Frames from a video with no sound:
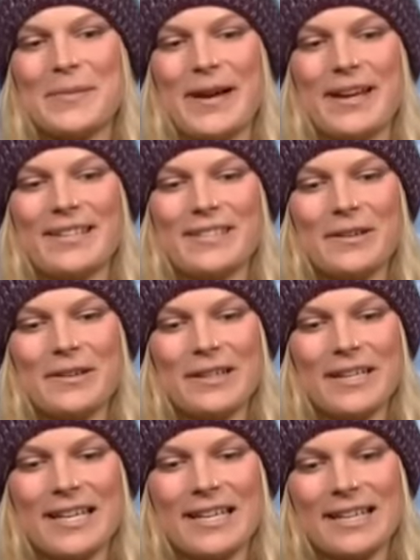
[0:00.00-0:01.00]
but
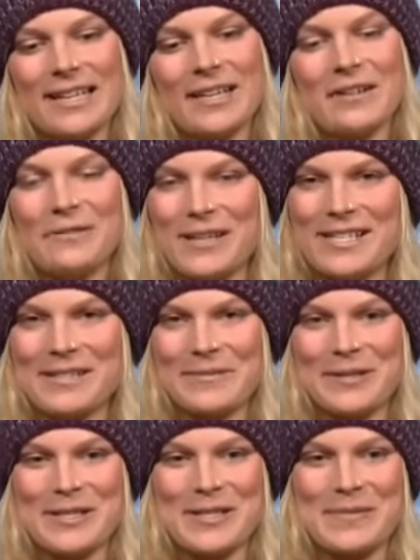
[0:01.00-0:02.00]
totally
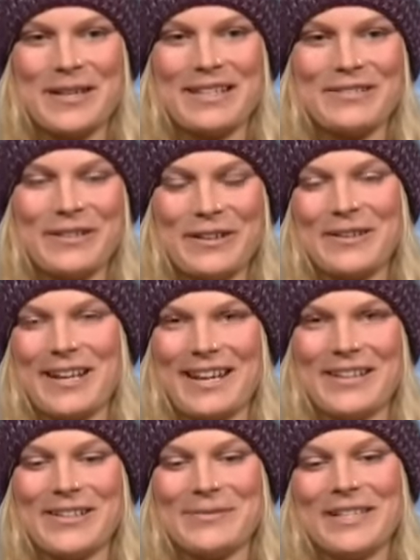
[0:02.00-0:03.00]
reasonable speed for what I
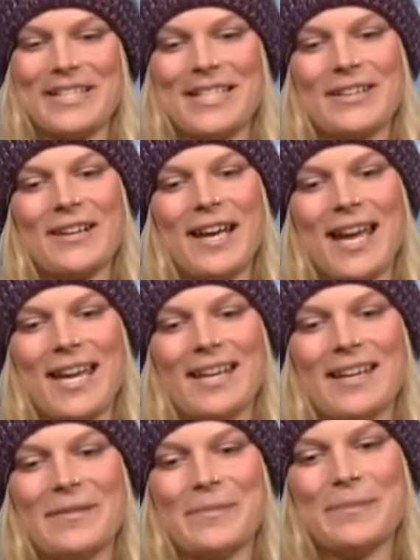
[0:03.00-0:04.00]
normally do, and I hit
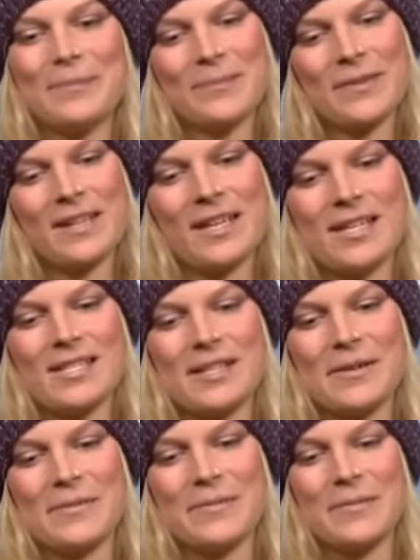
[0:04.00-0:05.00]
a
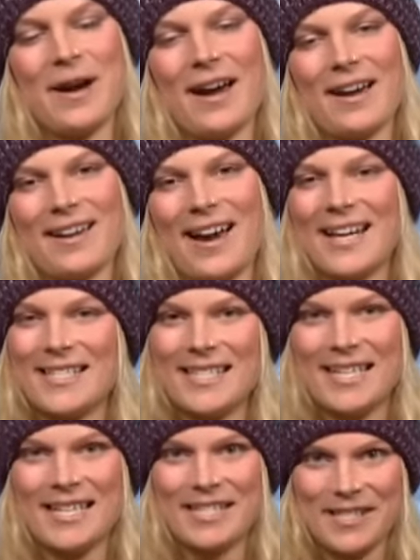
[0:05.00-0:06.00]
some icy,